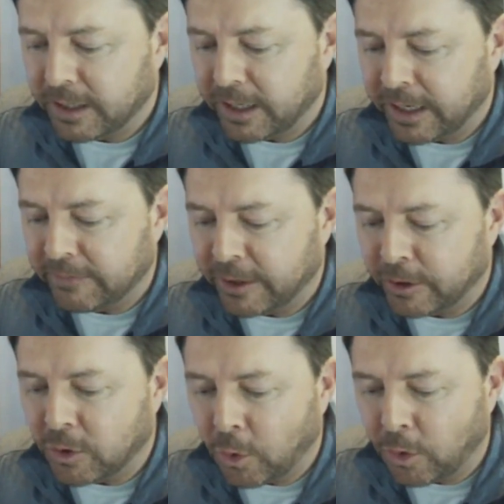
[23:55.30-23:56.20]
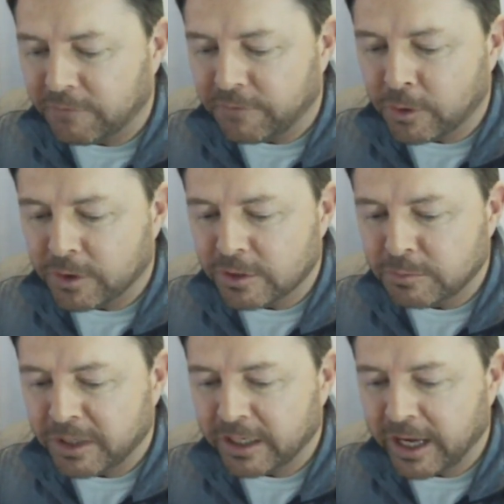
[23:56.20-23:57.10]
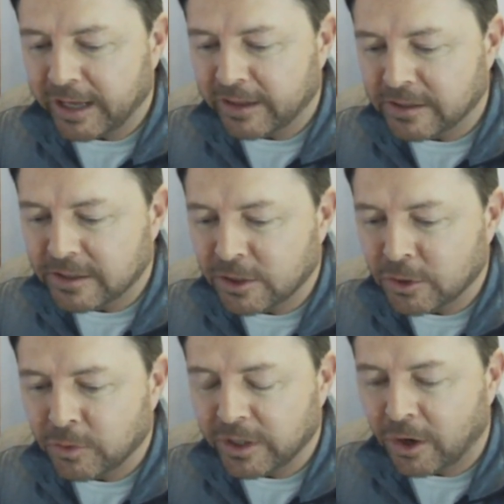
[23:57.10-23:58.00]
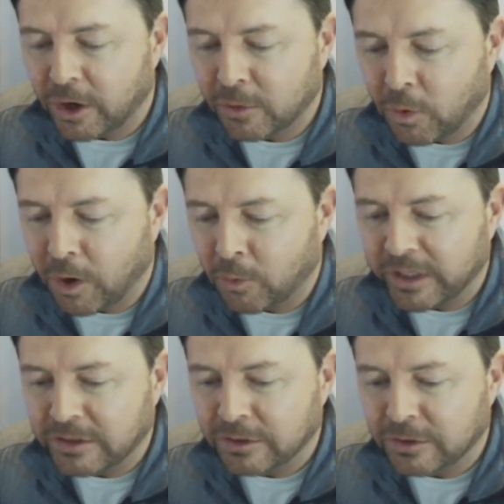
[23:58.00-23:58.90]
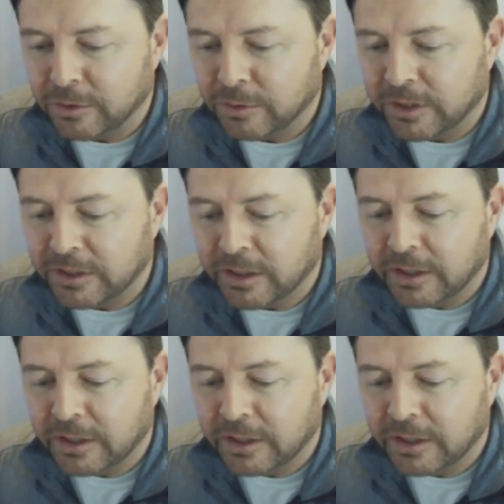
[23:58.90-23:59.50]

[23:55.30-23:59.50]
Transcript: their core focus being, hey, this is who we are and what we do, and